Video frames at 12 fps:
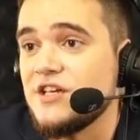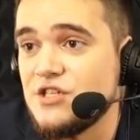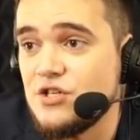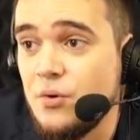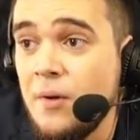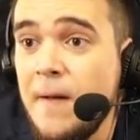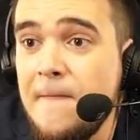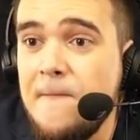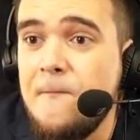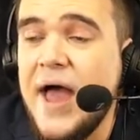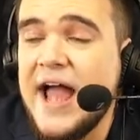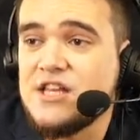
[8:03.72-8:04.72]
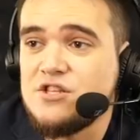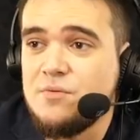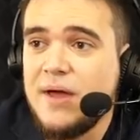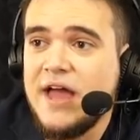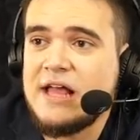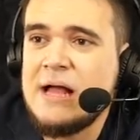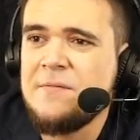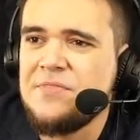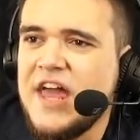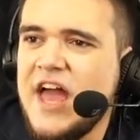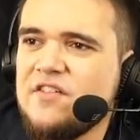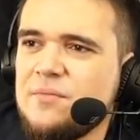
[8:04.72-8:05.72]
to back to back. They
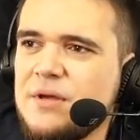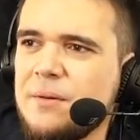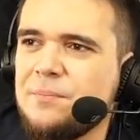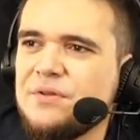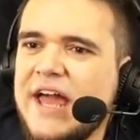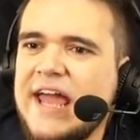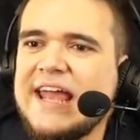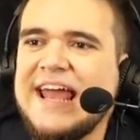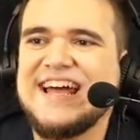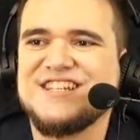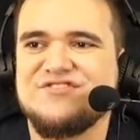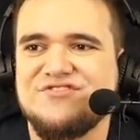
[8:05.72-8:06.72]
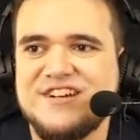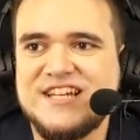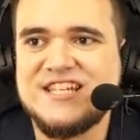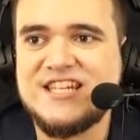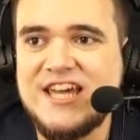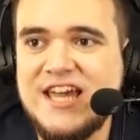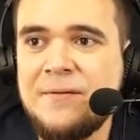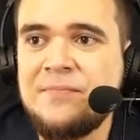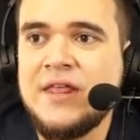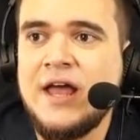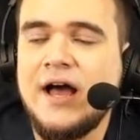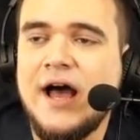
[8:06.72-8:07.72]
haven't been playing as risky
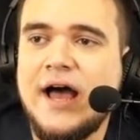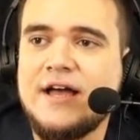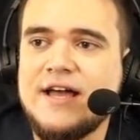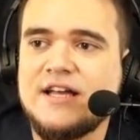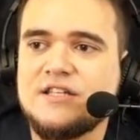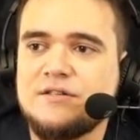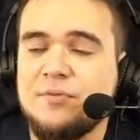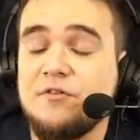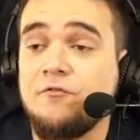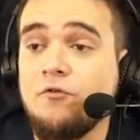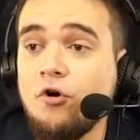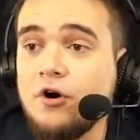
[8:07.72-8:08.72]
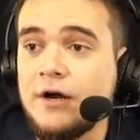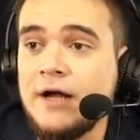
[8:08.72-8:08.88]
uh, as before.